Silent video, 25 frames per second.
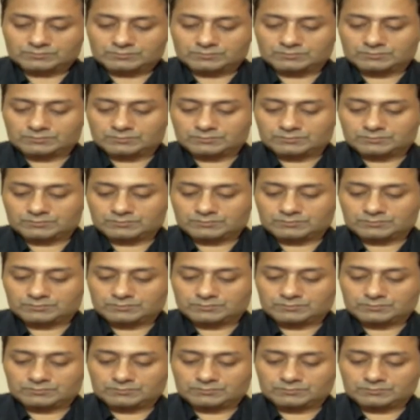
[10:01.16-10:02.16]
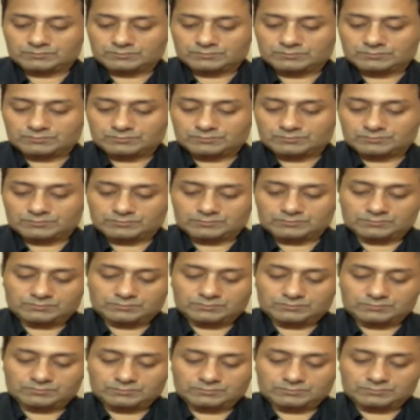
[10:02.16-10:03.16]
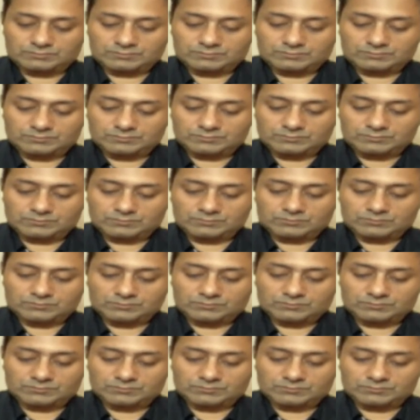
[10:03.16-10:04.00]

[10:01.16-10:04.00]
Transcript: No words are spoken by the person on screen.